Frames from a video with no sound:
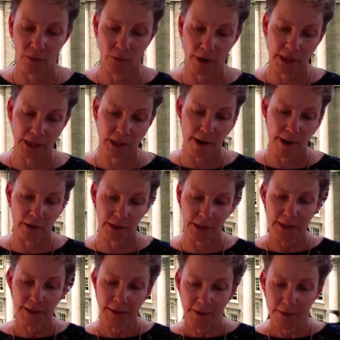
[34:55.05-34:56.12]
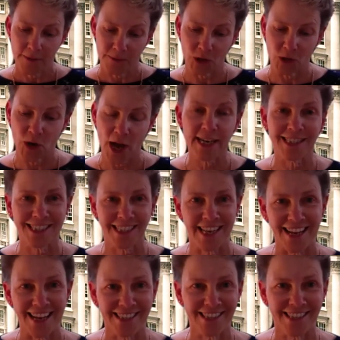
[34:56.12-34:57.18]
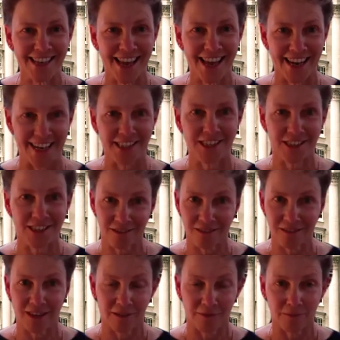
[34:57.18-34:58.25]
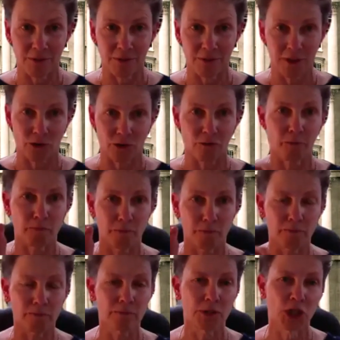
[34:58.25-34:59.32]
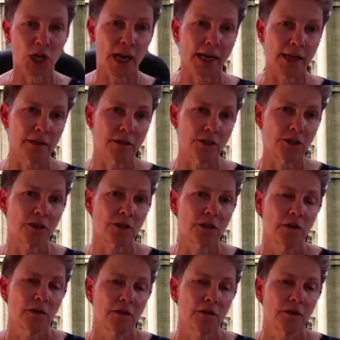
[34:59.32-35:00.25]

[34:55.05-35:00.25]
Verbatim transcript: One is about the United States and its the, the sort of change,